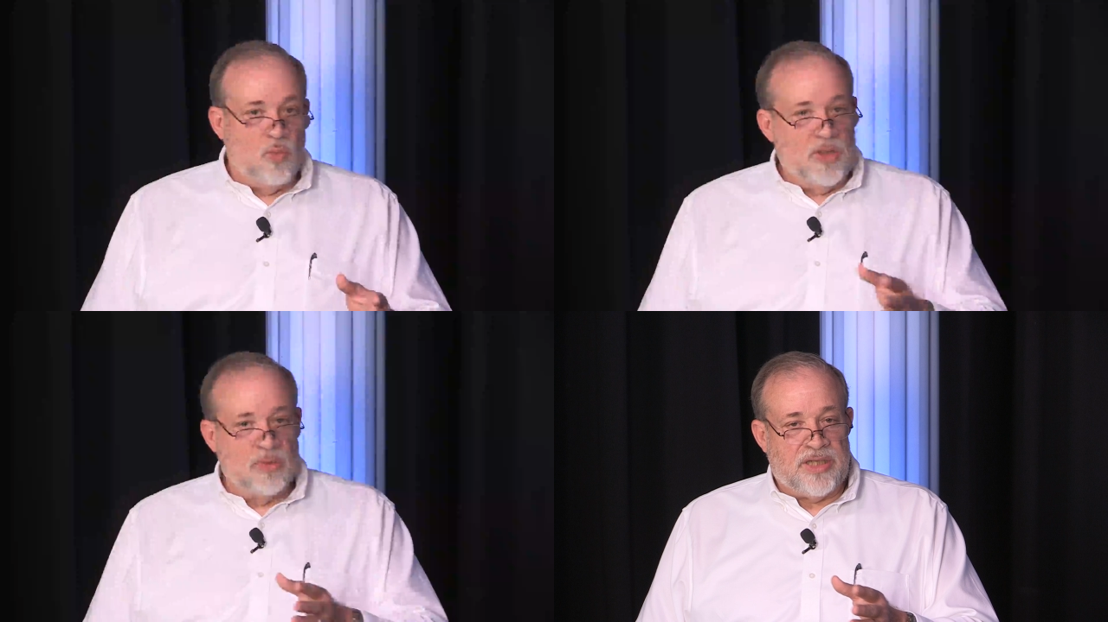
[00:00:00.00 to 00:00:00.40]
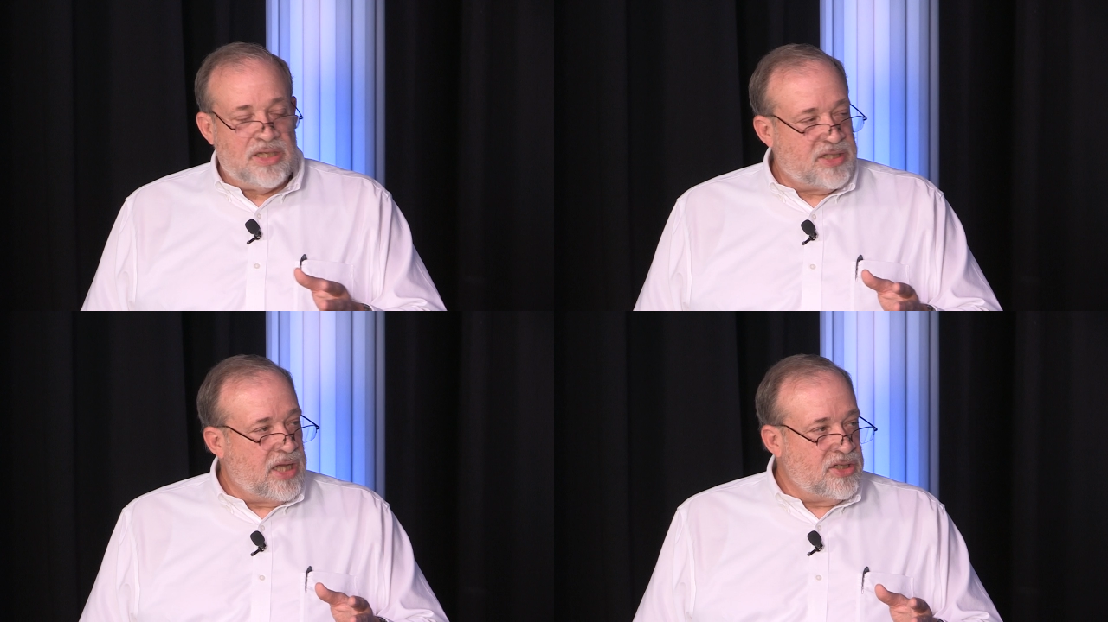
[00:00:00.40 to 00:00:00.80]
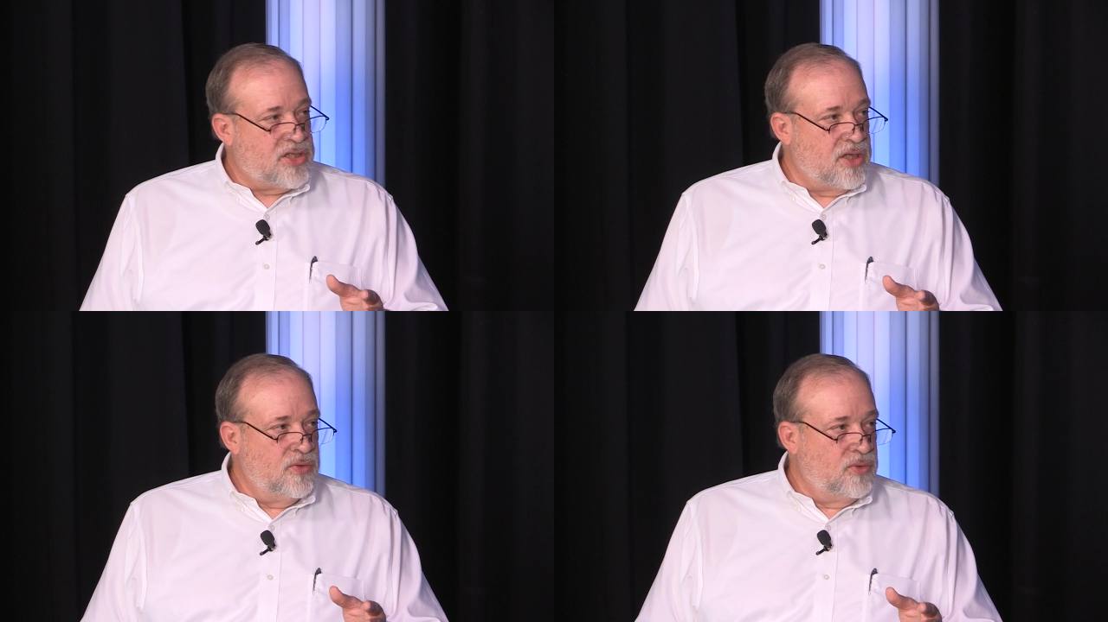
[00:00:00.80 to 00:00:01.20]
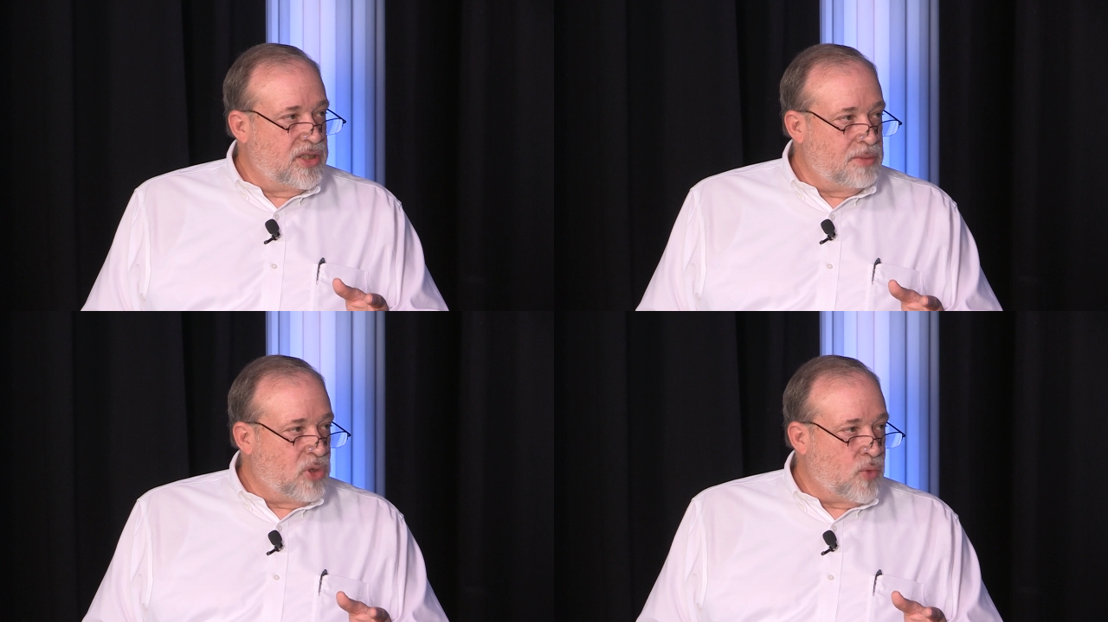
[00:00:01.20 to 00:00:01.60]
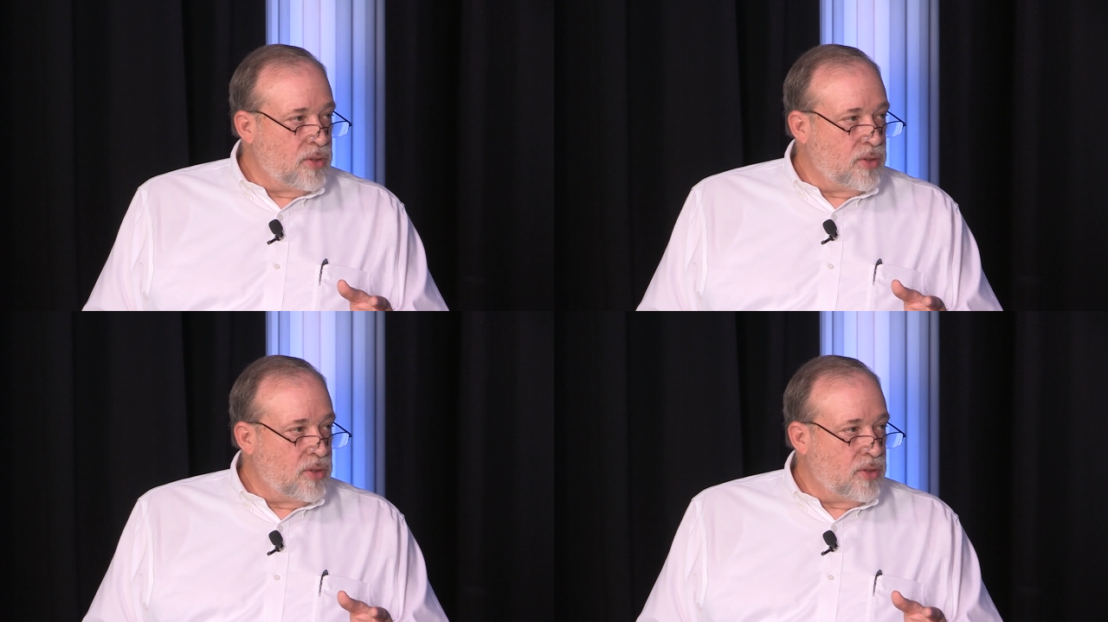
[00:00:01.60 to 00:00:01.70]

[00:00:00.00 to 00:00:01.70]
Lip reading: We don't teach that in school anymore.